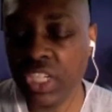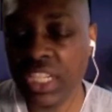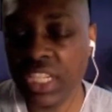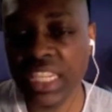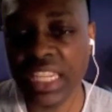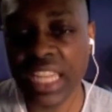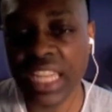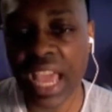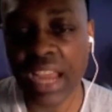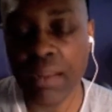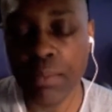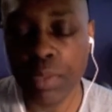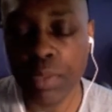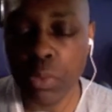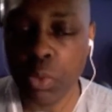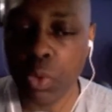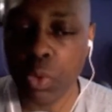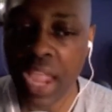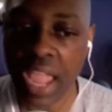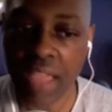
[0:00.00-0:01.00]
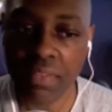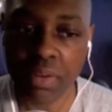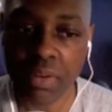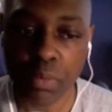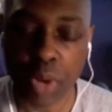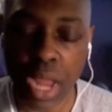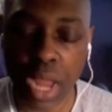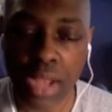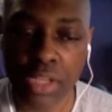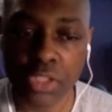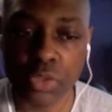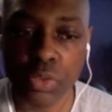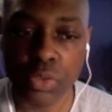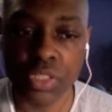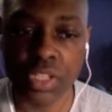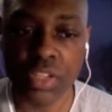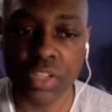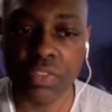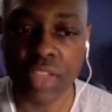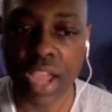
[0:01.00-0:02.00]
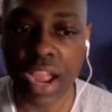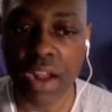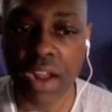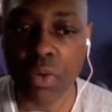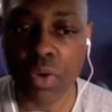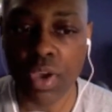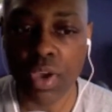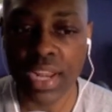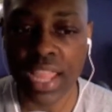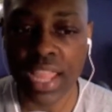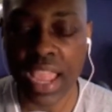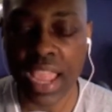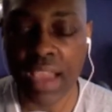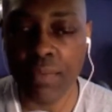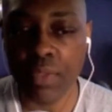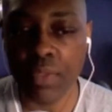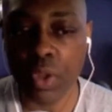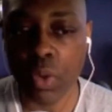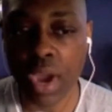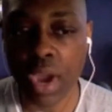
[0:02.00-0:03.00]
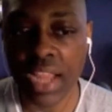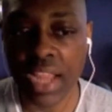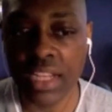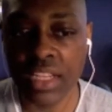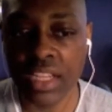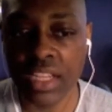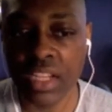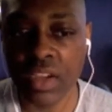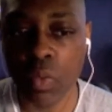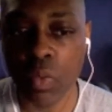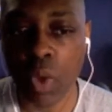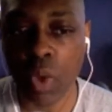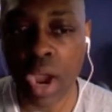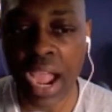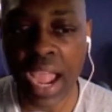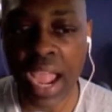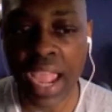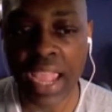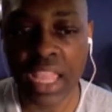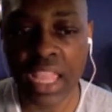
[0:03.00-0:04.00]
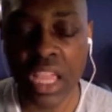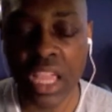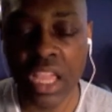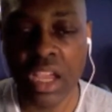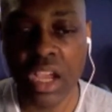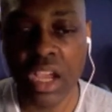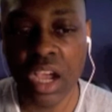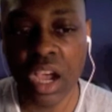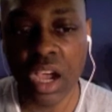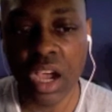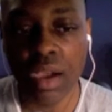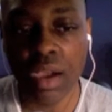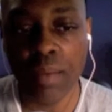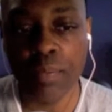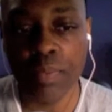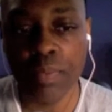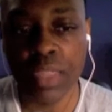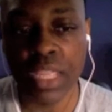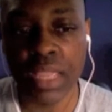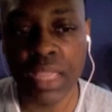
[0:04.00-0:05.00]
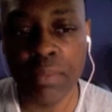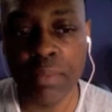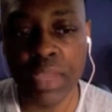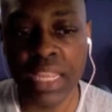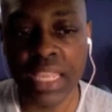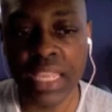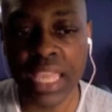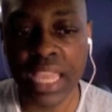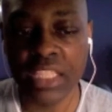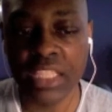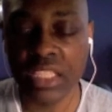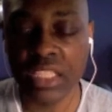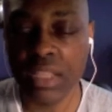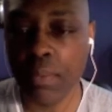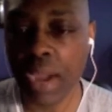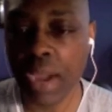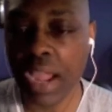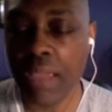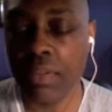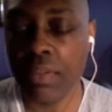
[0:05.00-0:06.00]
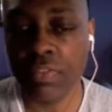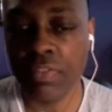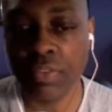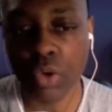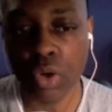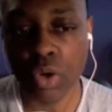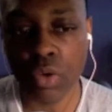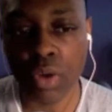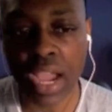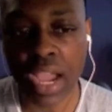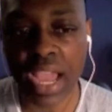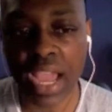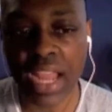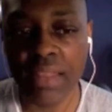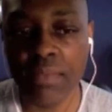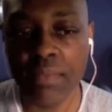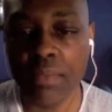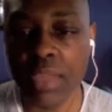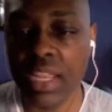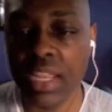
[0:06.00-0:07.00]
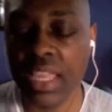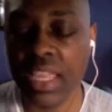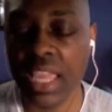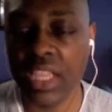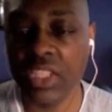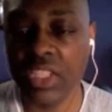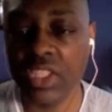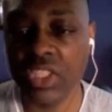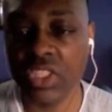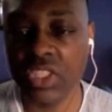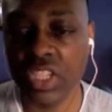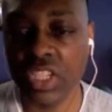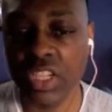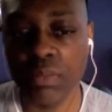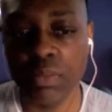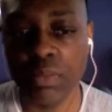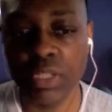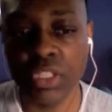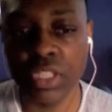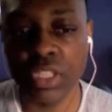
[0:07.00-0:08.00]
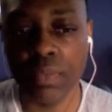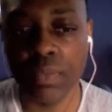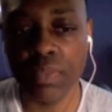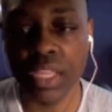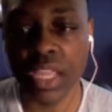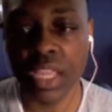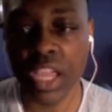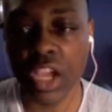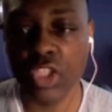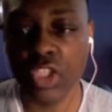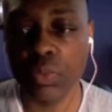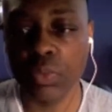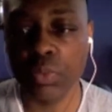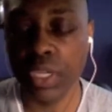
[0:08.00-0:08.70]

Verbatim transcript: A lot of people are having problems with their thyroid and they have no idea why. Um, in many cases, it might be fluoride. In many cases, it could be something else.